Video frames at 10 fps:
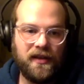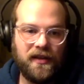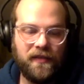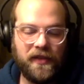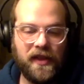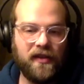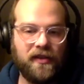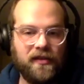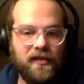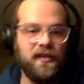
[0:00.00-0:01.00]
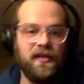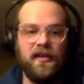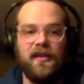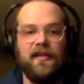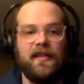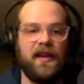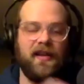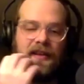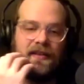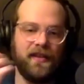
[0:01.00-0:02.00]
the. They
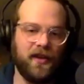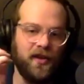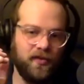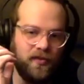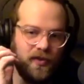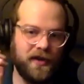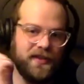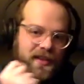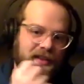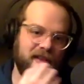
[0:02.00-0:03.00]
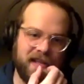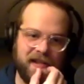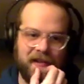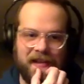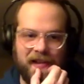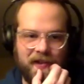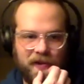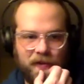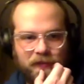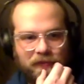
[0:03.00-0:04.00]
got like the crazy like
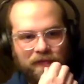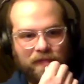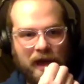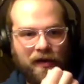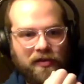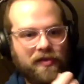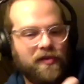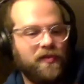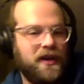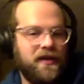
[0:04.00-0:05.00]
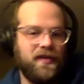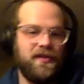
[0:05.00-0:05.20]
yellow mouth or whatever.